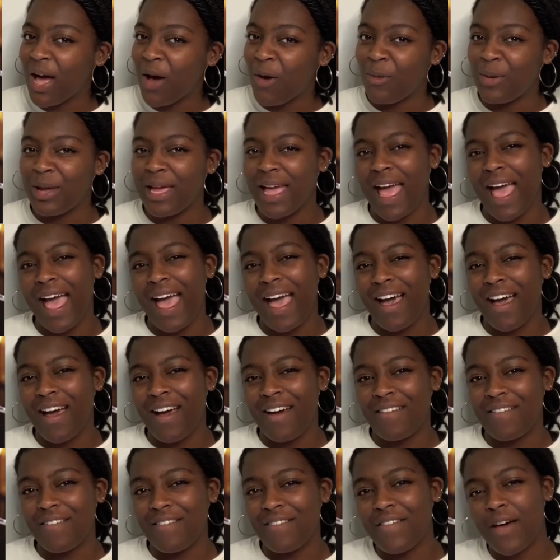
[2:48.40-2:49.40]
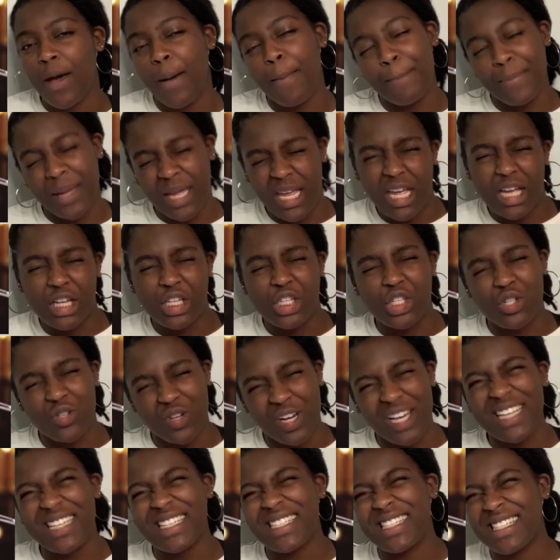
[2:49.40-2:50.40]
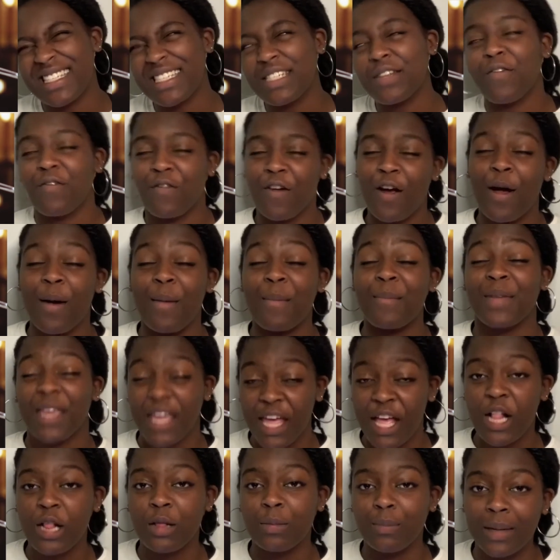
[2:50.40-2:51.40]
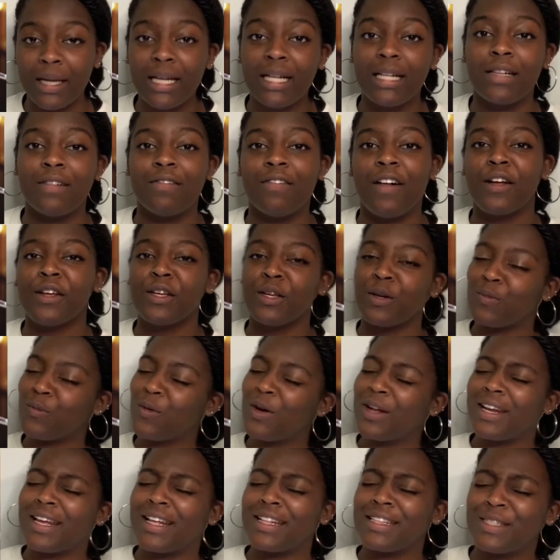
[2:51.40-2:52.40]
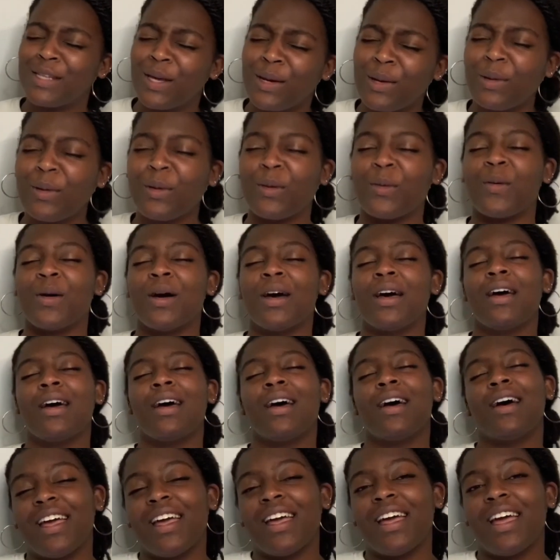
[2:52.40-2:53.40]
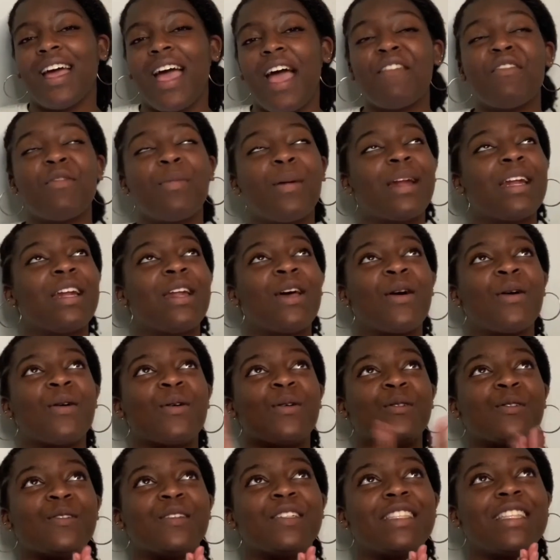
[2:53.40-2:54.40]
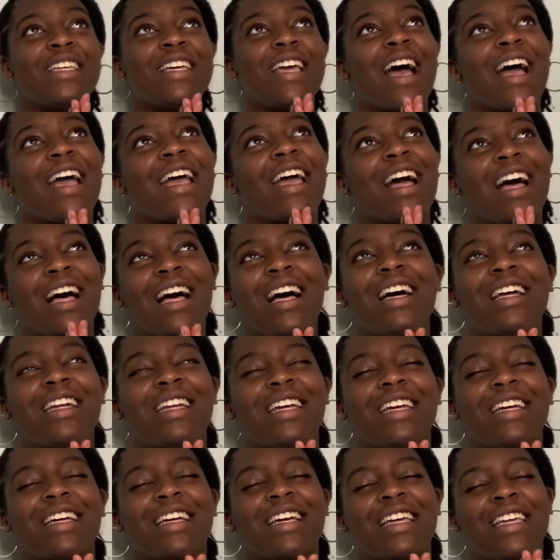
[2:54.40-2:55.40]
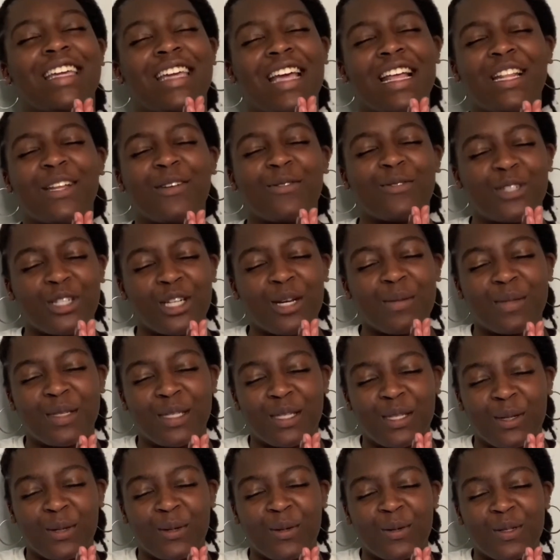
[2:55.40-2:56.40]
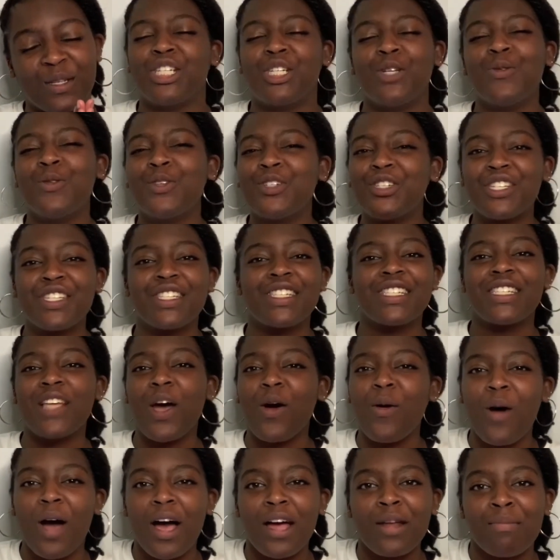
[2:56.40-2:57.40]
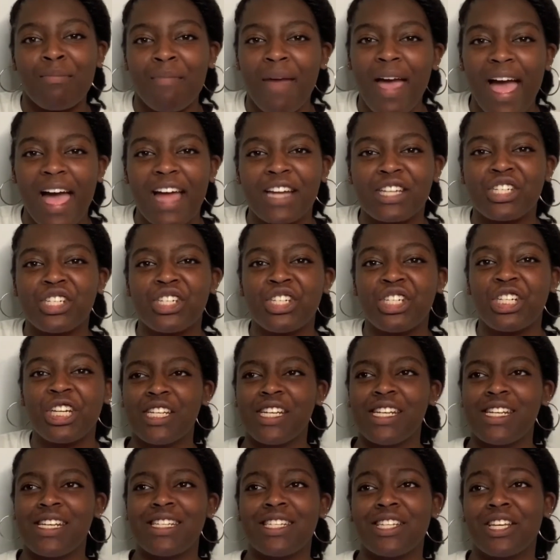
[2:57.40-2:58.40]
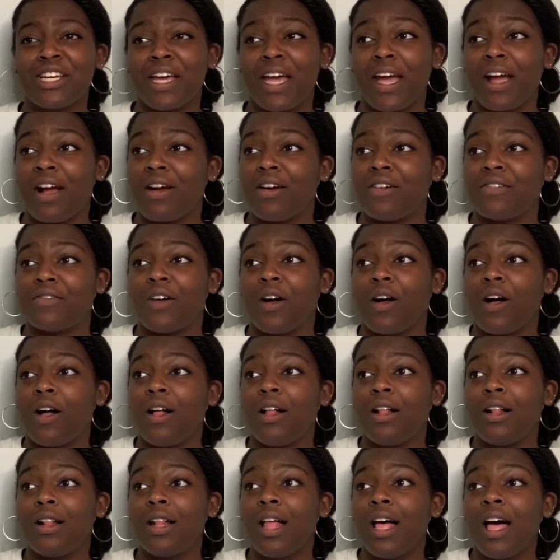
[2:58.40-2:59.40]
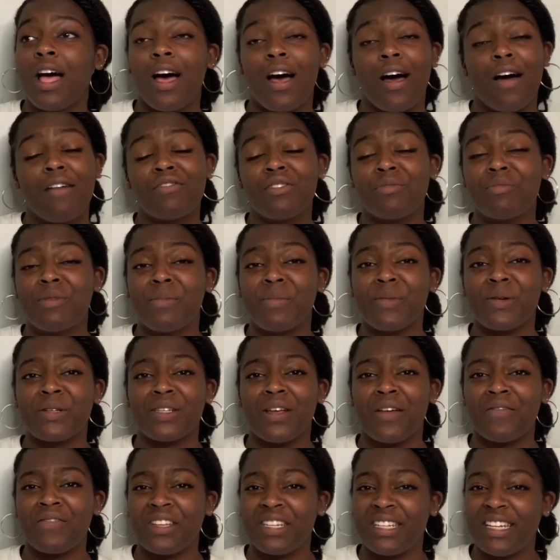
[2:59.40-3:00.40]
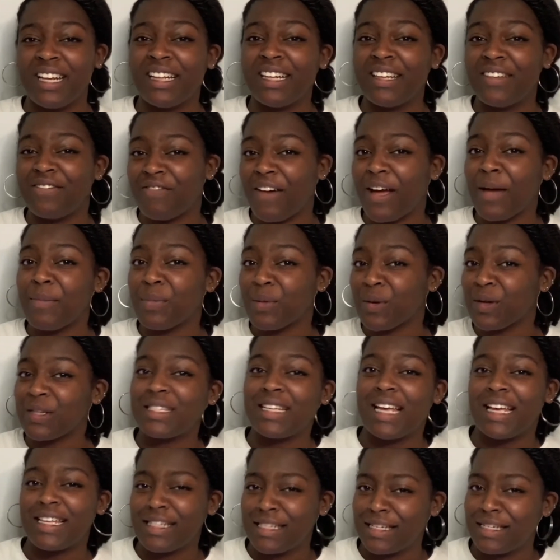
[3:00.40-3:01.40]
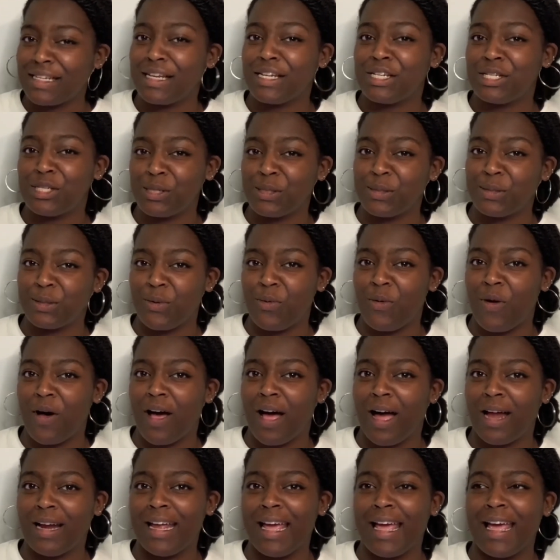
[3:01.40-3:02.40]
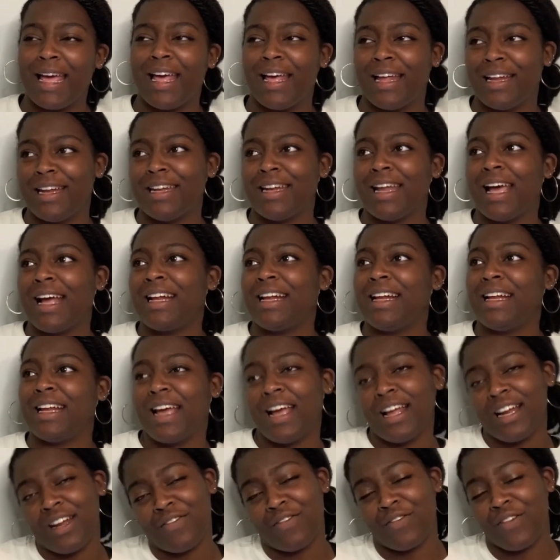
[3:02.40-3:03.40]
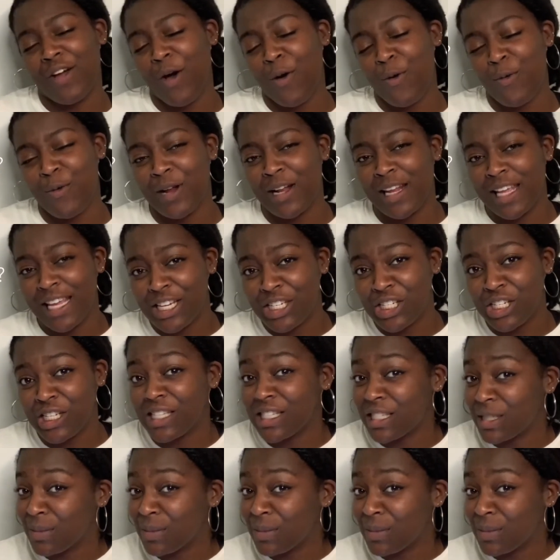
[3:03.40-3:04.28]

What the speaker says: We have Beatrix from Kill Bill Volume 1 and 2. Everybody knows the iconic yellow jumpsuit. She was just so unmatched. She took care of all of the members of the Deadly Viper assassination squad and 99 of Oren Ishii's